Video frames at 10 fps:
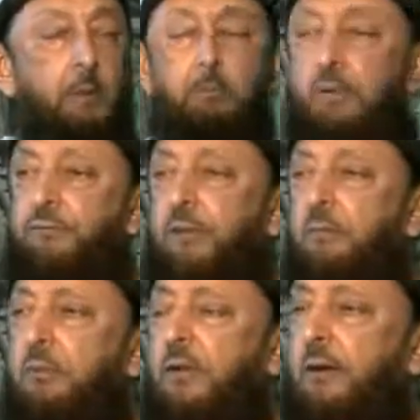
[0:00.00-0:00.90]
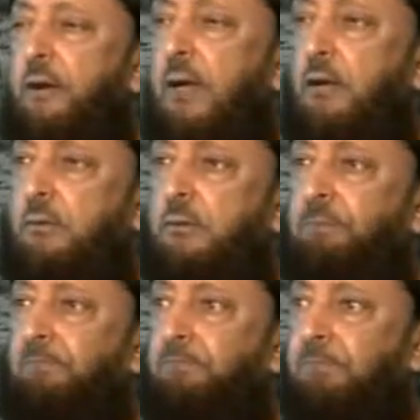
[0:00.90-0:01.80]
But somewhere
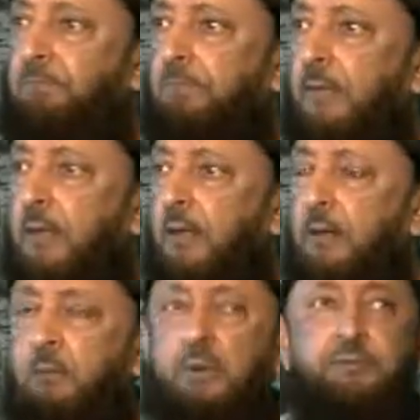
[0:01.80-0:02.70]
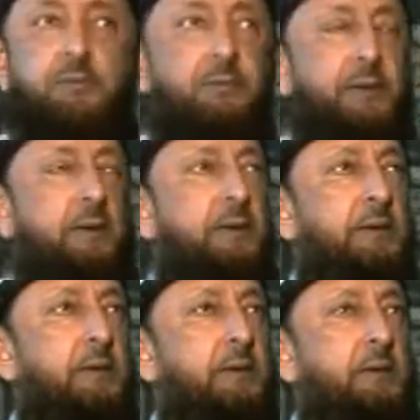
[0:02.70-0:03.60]
around, must have
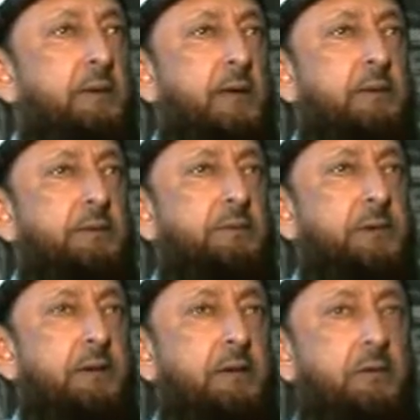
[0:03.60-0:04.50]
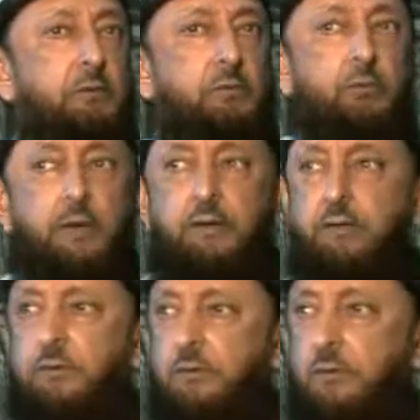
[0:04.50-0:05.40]
been
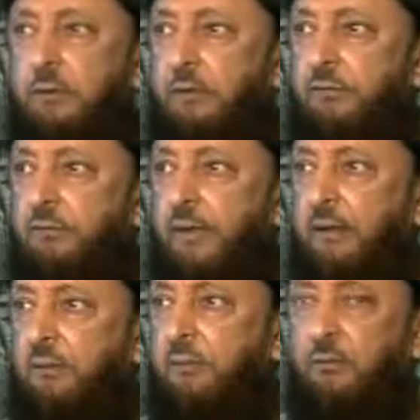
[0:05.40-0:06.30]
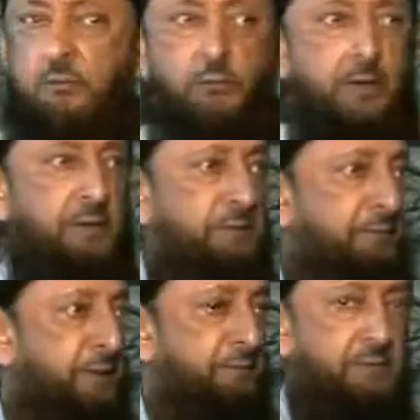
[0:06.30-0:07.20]
1926 or
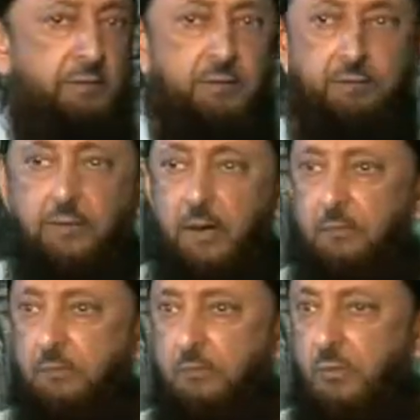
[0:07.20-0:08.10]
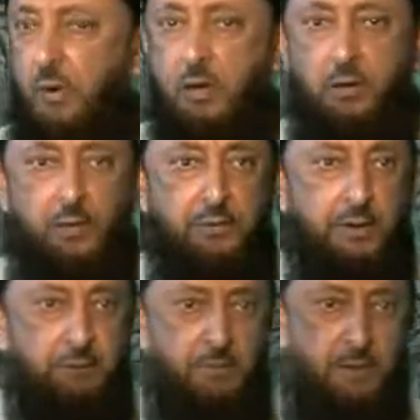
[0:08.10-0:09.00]
27, if I'm wrong,
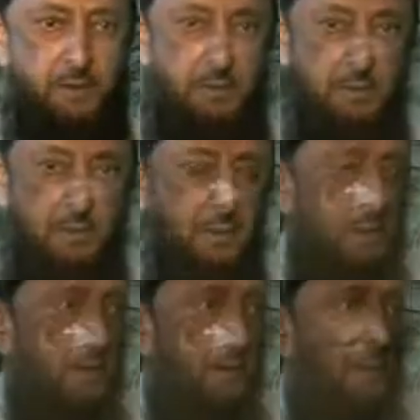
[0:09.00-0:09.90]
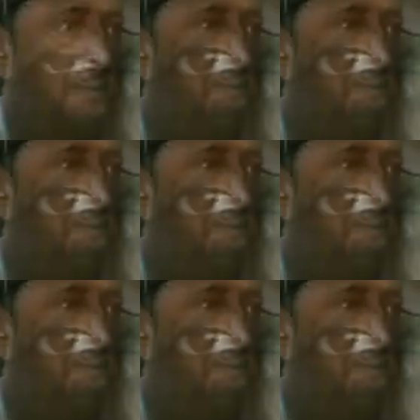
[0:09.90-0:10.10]
correct me, the